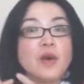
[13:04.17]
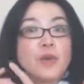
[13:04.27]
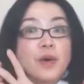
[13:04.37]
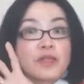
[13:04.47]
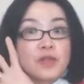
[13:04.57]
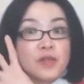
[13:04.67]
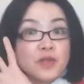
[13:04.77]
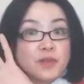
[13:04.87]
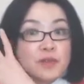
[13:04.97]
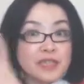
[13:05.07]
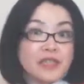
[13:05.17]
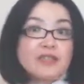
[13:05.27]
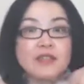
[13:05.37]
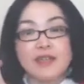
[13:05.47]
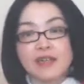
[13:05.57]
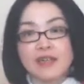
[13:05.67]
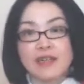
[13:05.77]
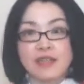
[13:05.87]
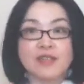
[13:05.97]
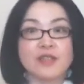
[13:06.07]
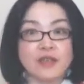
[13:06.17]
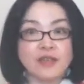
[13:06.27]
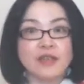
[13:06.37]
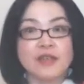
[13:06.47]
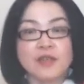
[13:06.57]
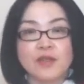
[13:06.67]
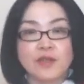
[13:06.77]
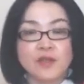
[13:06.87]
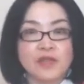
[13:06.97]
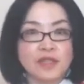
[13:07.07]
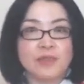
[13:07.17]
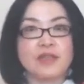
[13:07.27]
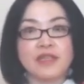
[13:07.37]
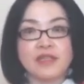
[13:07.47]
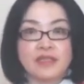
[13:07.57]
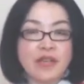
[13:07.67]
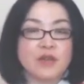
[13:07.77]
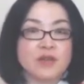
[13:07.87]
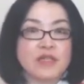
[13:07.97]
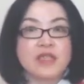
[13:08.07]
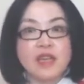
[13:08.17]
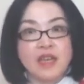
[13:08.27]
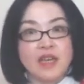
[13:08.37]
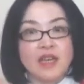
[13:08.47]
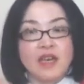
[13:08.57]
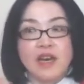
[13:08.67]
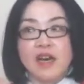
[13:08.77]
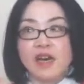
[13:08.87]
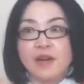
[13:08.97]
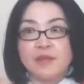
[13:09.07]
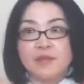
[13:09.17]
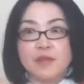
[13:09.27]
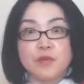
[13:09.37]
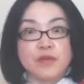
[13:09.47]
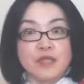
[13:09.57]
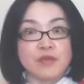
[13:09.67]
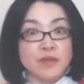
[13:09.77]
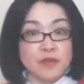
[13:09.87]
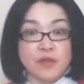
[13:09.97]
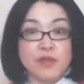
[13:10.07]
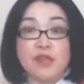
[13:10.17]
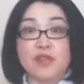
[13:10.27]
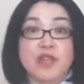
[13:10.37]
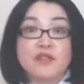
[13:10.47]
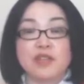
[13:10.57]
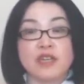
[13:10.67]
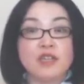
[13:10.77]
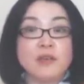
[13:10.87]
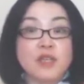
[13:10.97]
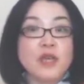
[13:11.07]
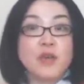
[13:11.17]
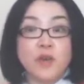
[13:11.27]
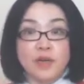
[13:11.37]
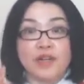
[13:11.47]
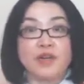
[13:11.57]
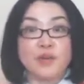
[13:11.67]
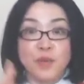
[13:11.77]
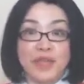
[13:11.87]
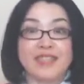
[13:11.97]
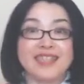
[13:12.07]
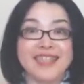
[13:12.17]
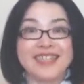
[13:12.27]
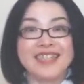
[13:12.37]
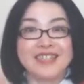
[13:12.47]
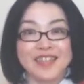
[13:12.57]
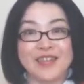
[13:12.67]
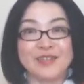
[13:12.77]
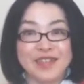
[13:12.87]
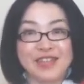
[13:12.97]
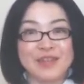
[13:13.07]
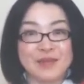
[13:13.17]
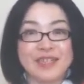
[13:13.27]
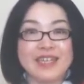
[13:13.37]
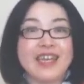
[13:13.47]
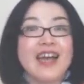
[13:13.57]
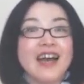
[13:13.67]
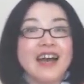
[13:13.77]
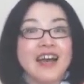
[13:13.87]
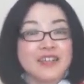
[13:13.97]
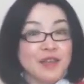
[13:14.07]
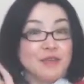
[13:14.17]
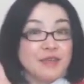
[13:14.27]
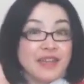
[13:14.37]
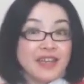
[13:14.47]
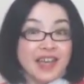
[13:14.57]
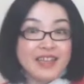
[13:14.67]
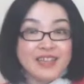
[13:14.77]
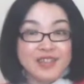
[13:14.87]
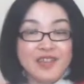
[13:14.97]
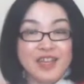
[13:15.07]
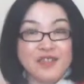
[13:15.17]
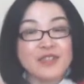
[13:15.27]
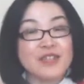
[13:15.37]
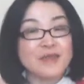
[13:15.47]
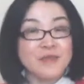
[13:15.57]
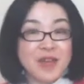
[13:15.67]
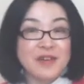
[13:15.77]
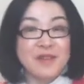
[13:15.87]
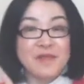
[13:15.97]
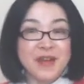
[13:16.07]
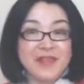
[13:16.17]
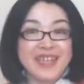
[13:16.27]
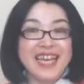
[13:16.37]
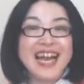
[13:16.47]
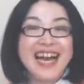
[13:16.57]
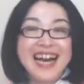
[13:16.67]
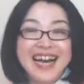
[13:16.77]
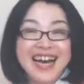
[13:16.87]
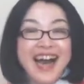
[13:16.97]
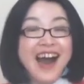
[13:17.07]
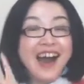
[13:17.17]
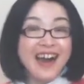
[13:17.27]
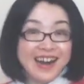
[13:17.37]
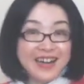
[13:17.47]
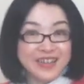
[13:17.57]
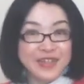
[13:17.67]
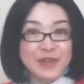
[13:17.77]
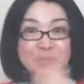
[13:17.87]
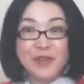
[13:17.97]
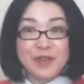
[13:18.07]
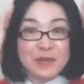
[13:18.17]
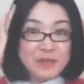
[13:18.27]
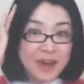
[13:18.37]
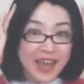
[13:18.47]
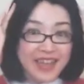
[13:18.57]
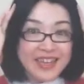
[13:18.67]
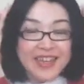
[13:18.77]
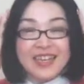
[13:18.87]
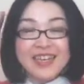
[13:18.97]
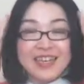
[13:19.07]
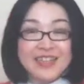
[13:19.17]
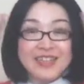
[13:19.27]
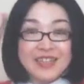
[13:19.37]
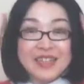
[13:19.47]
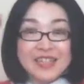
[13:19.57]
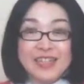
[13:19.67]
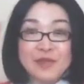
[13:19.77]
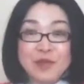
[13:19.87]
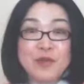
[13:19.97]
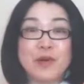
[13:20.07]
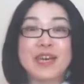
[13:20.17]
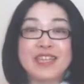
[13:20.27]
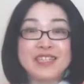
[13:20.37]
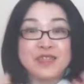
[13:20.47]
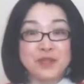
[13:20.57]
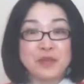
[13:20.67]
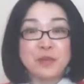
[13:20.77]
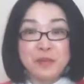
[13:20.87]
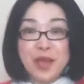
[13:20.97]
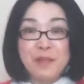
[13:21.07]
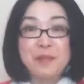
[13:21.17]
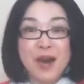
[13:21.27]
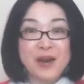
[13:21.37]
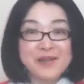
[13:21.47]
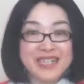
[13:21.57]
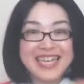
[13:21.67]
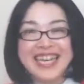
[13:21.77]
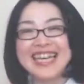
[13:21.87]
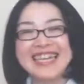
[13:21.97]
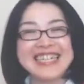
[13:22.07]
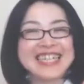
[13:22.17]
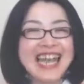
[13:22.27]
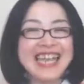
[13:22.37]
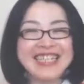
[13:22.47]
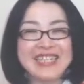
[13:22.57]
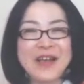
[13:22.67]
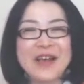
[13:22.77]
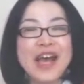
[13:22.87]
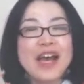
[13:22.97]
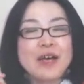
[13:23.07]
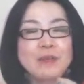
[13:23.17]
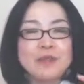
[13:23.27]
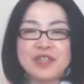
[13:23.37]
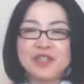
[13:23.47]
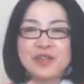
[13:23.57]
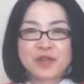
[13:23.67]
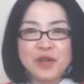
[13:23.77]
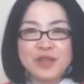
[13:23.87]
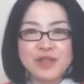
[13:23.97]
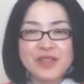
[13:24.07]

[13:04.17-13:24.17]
what you just listen to the Japanese language without, dictation activity or with dictation activity. And then again, dictation is very, very hard for your brain. It requires lots of brain power. Okay, so please do not